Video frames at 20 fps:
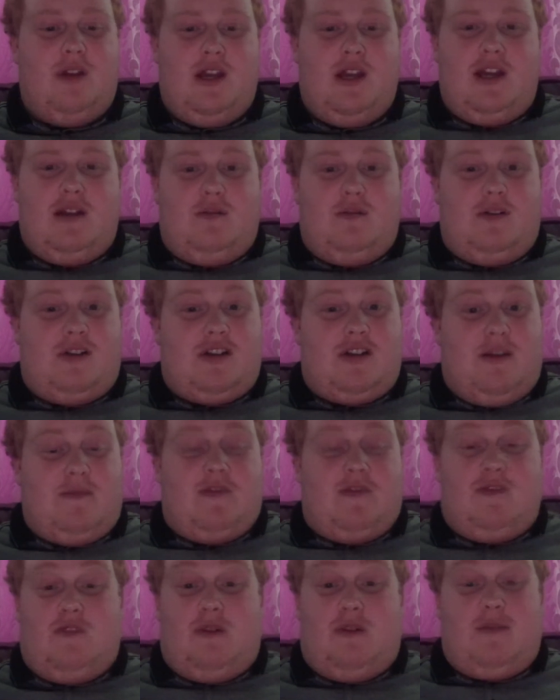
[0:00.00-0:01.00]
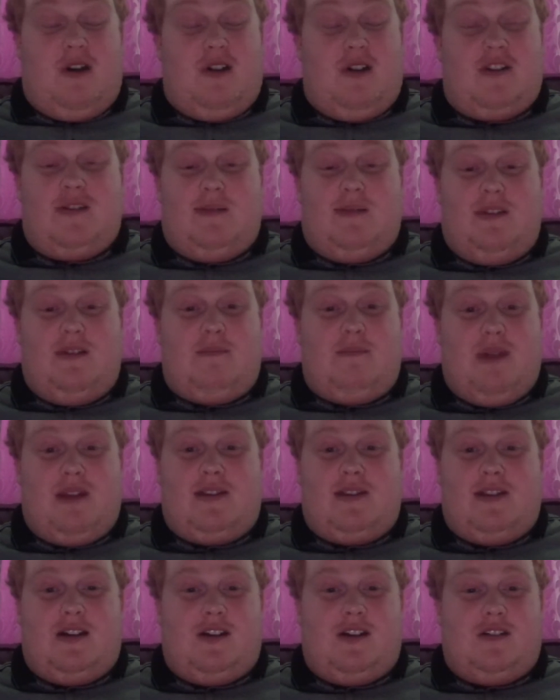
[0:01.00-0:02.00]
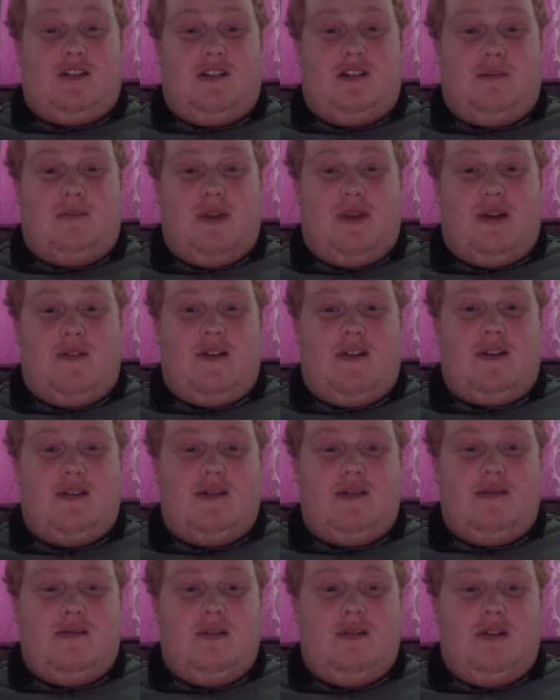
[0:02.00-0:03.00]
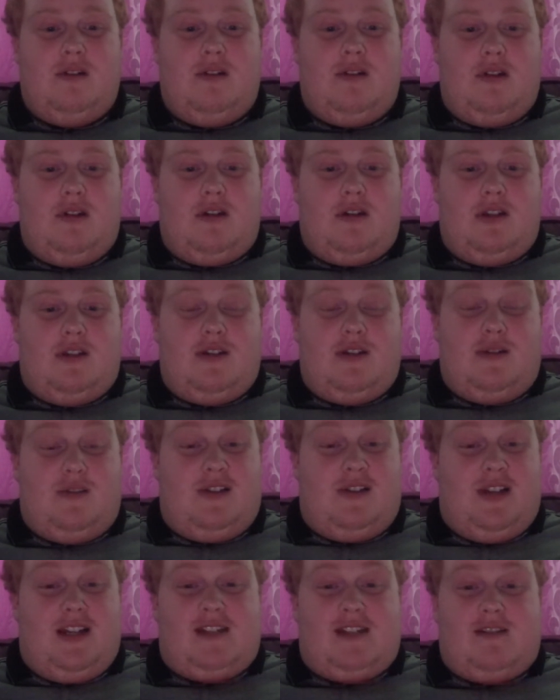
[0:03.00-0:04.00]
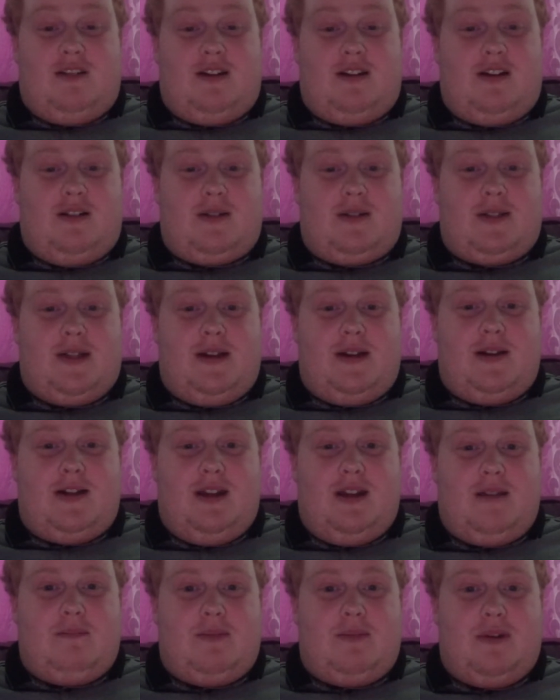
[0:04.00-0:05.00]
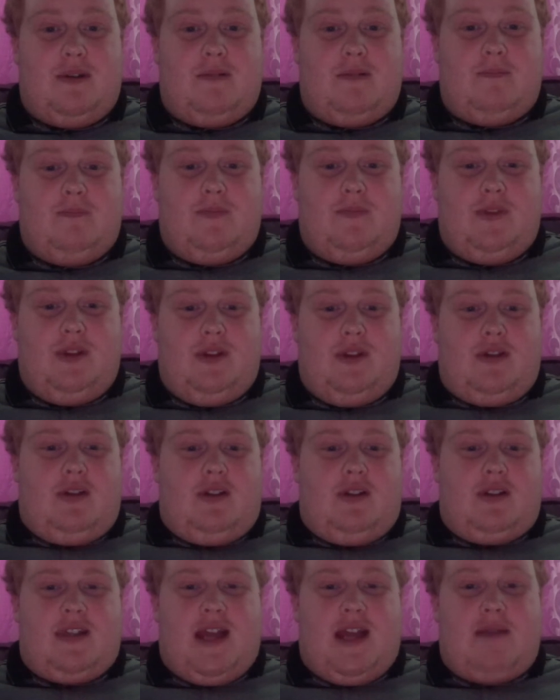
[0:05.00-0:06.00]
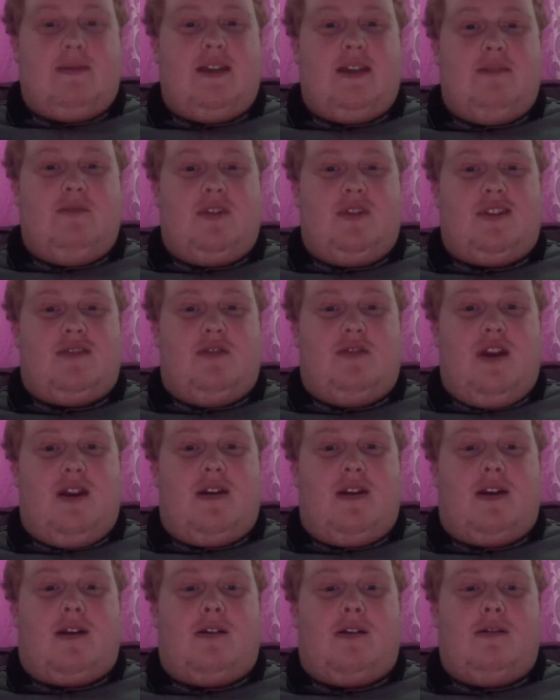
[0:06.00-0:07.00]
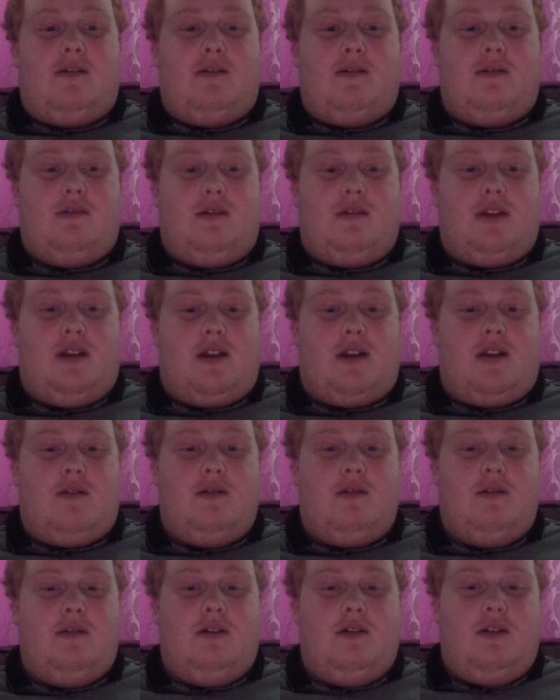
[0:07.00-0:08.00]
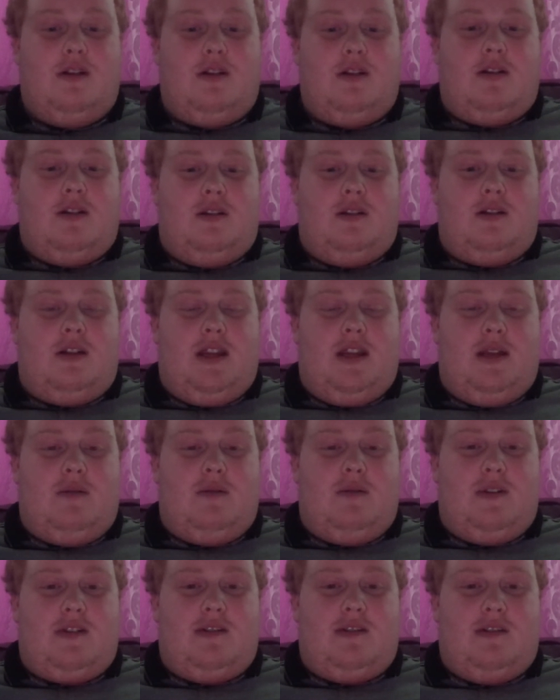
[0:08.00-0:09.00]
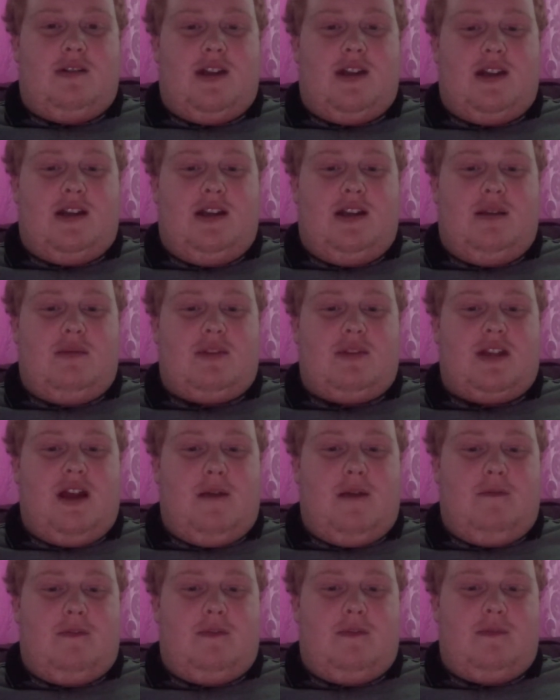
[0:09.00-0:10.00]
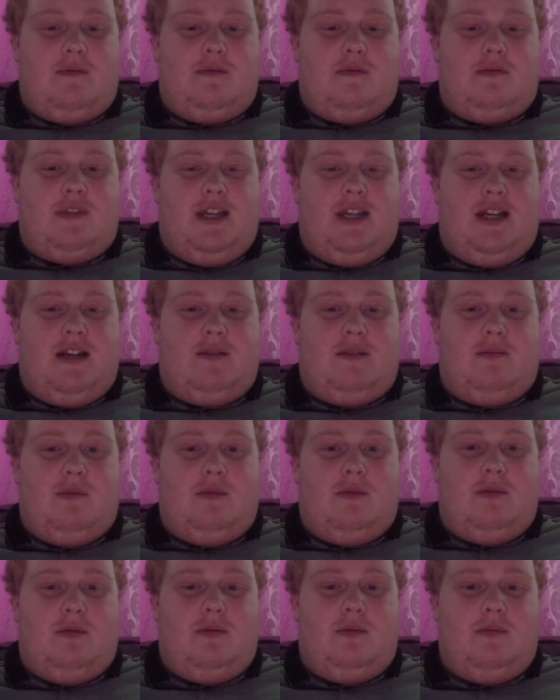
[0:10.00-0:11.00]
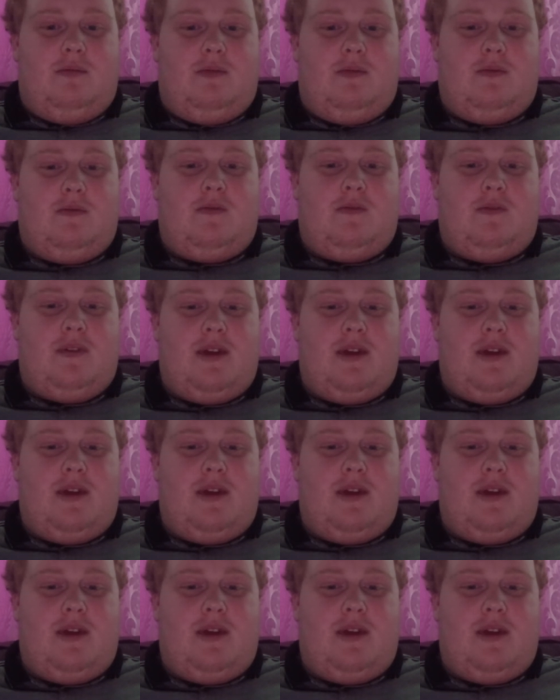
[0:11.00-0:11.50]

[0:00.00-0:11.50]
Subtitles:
which if I'm honest with you, Benteke should have buried. He should have at least got it on target, but Townsend was threatening, you know. He always looked like he was comfortable dealing with